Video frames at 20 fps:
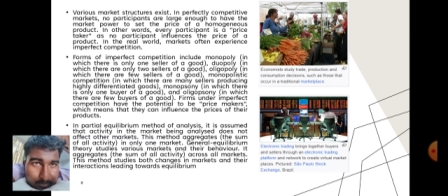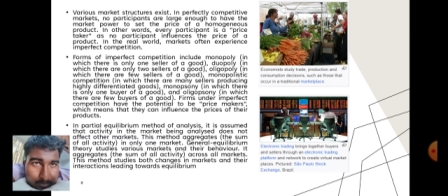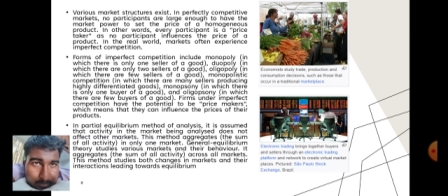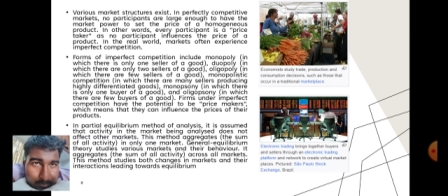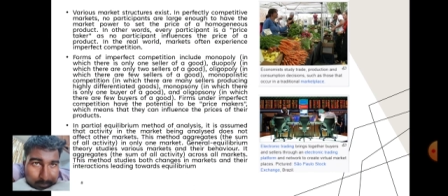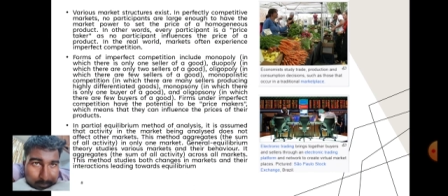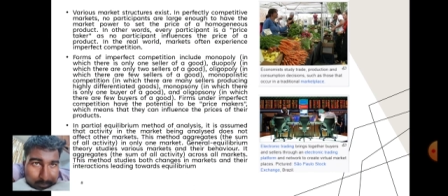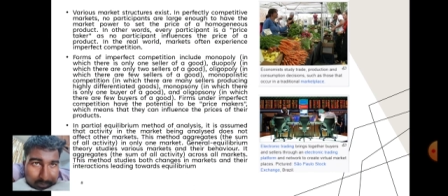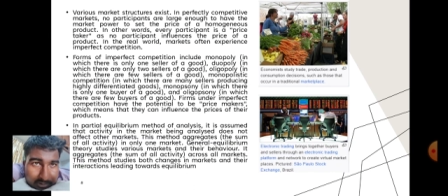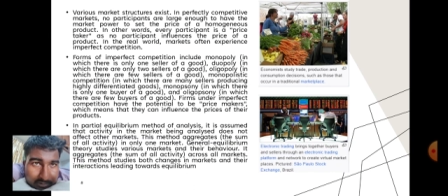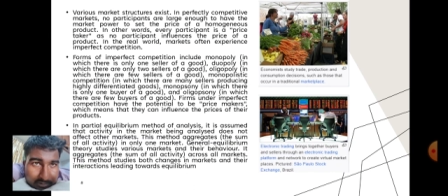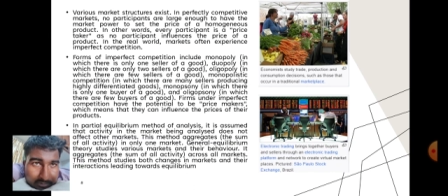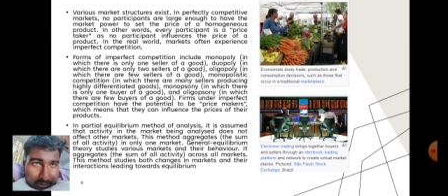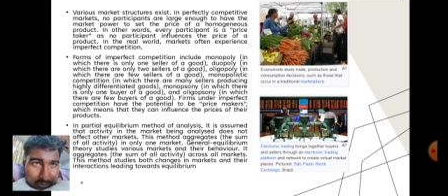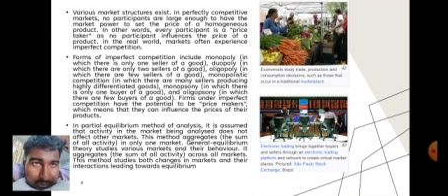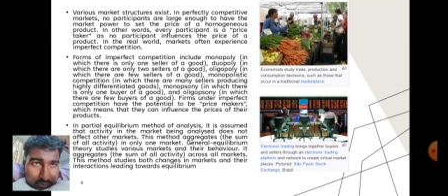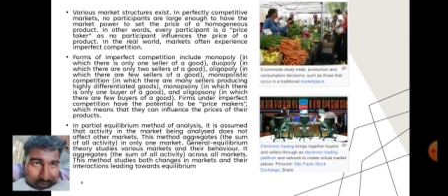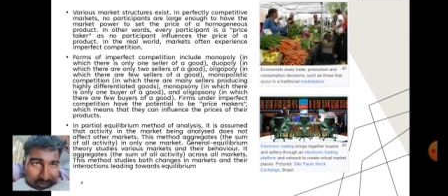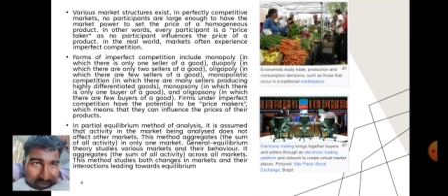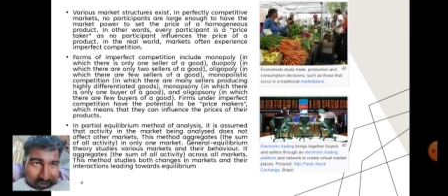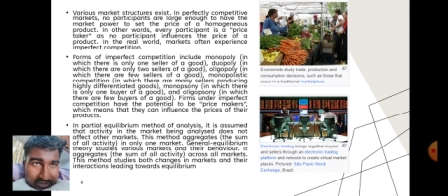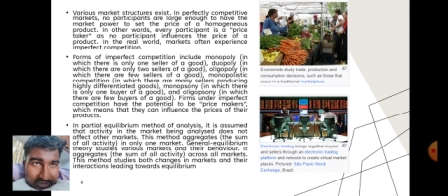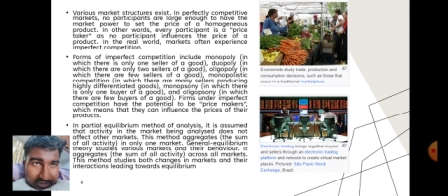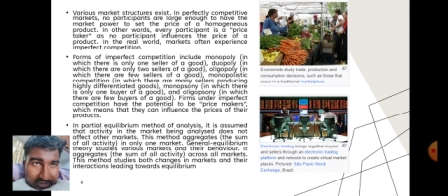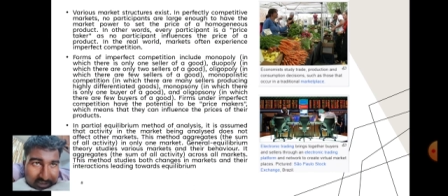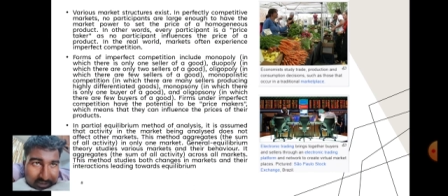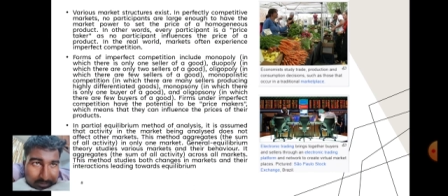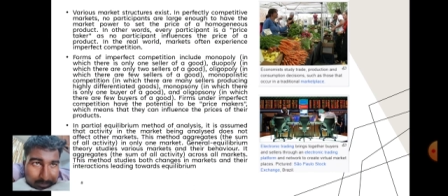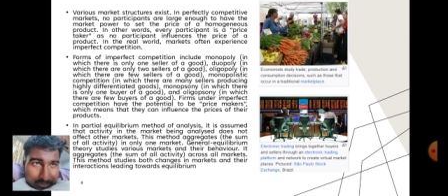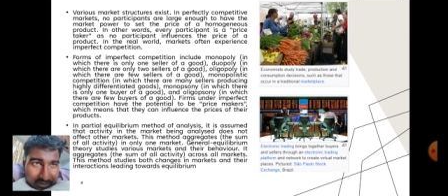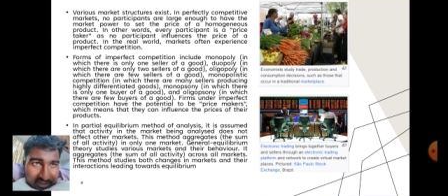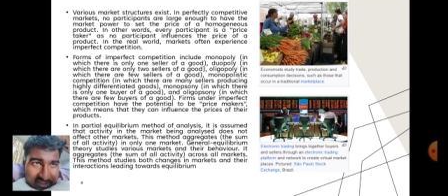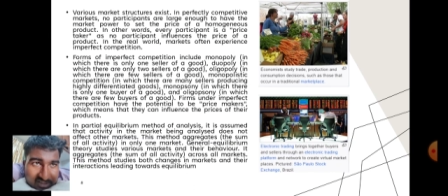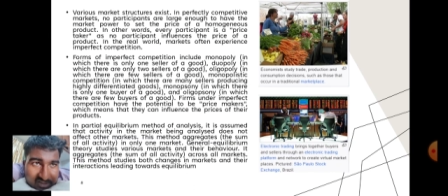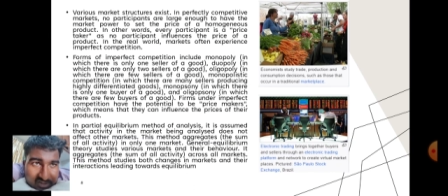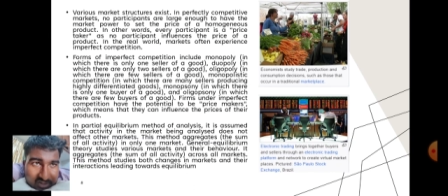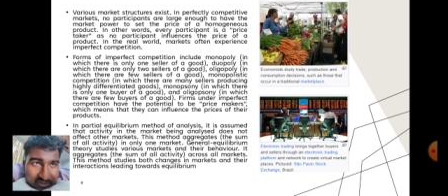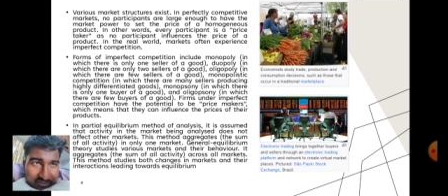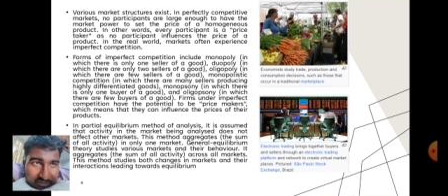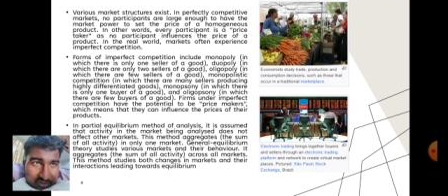power to set the price of
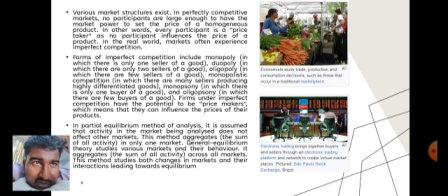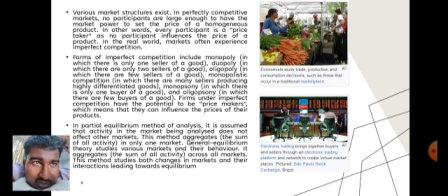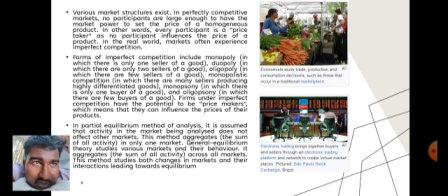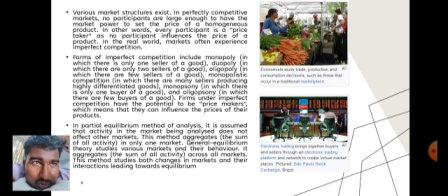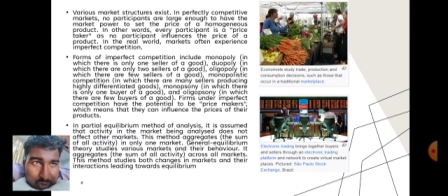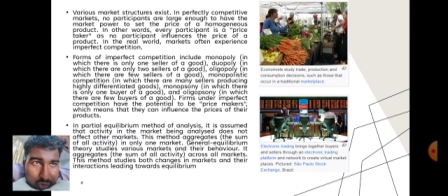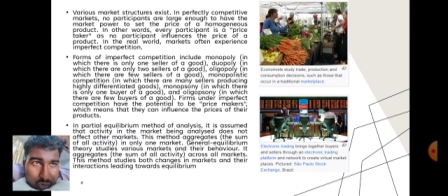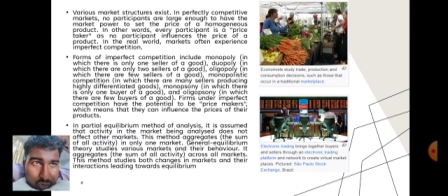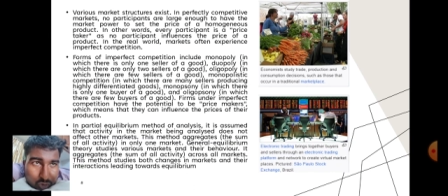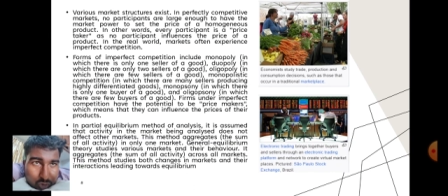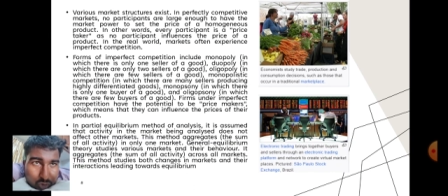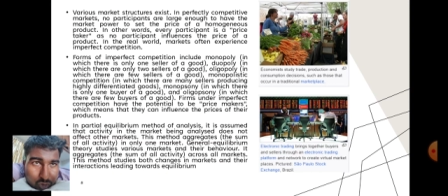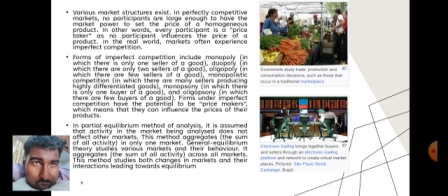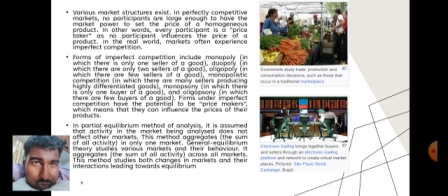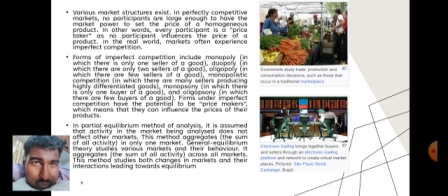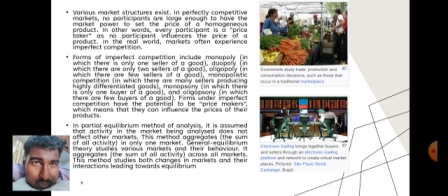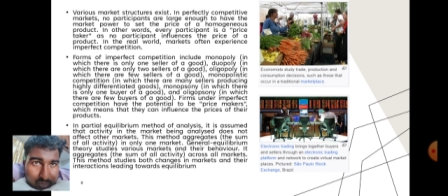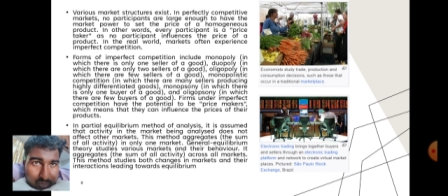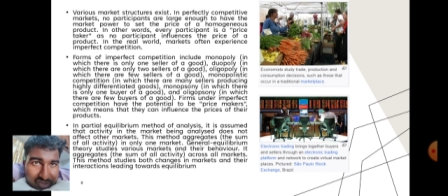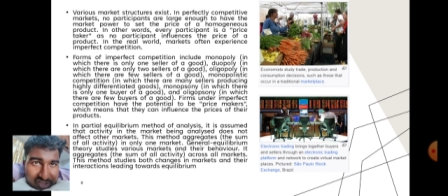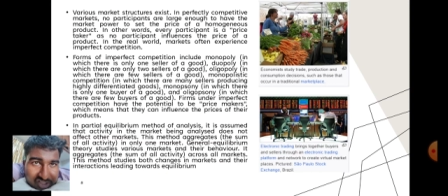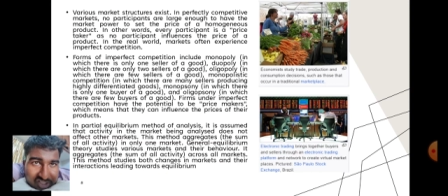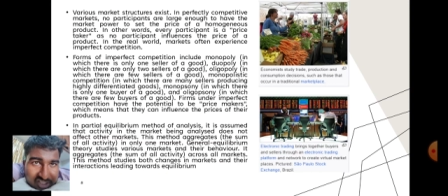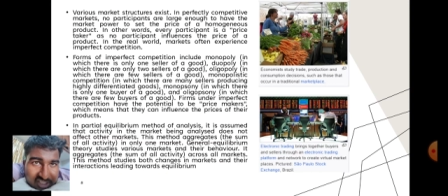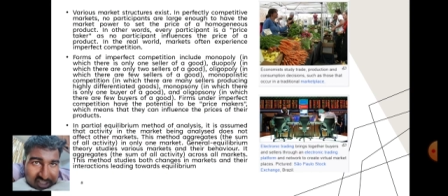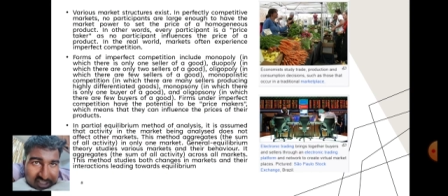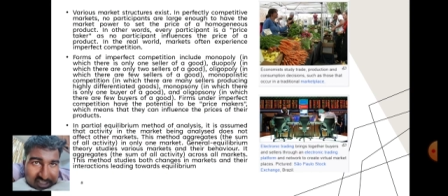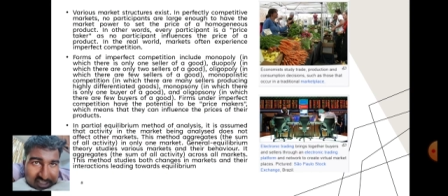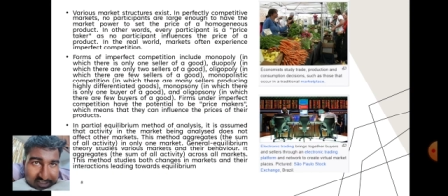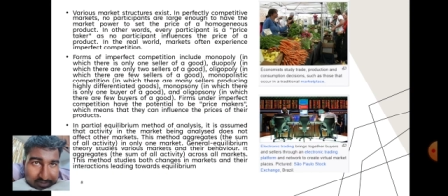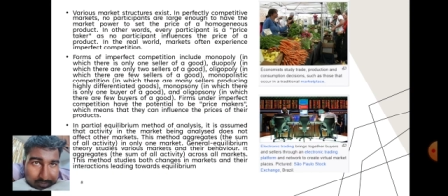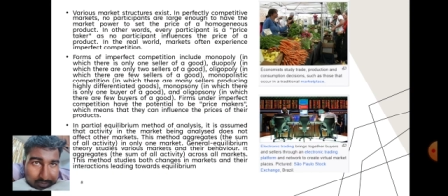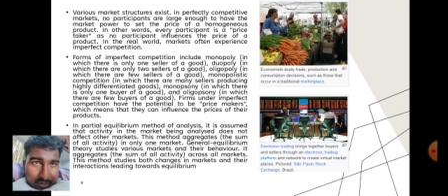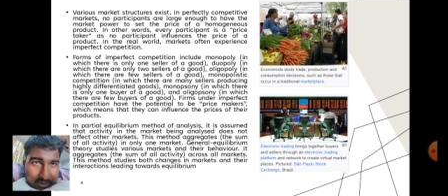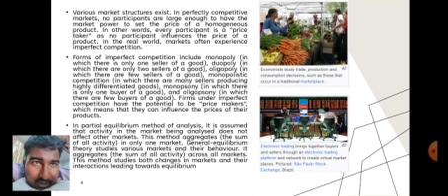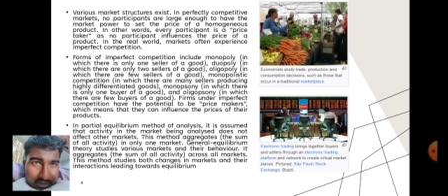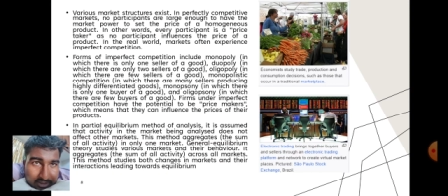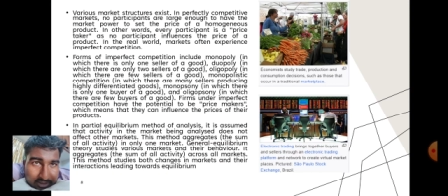a homogeneous product.